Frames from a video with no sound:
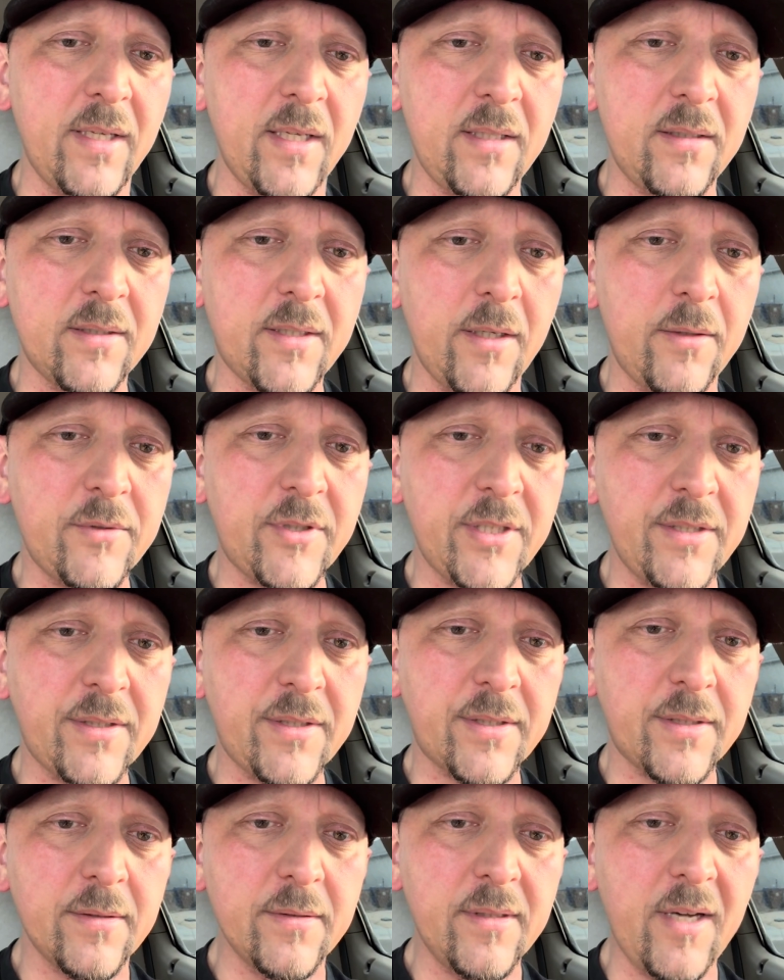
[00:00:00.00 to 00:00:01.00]
hitting
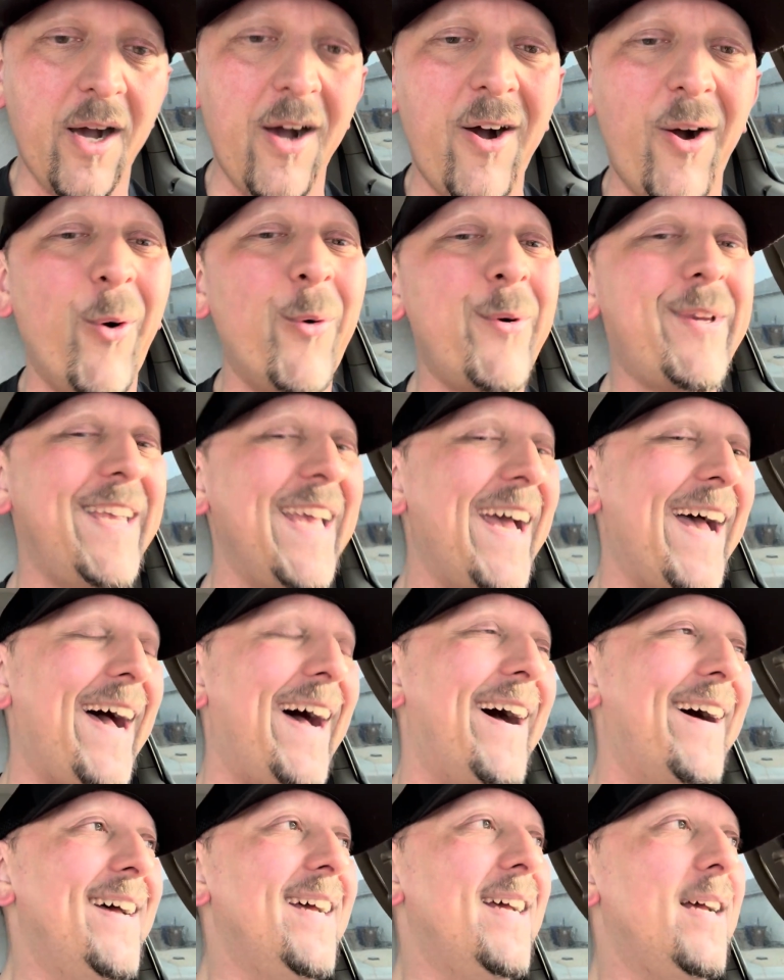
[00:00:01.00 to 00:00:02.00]
coaches? Oh,
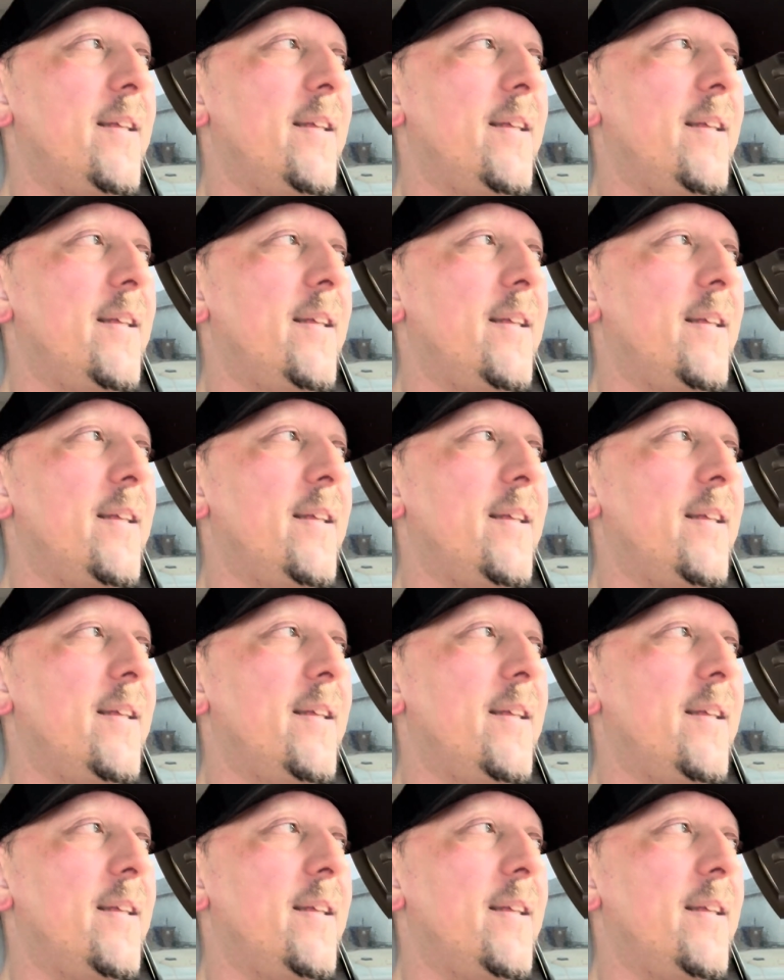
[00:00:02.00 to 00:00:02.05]
yeah.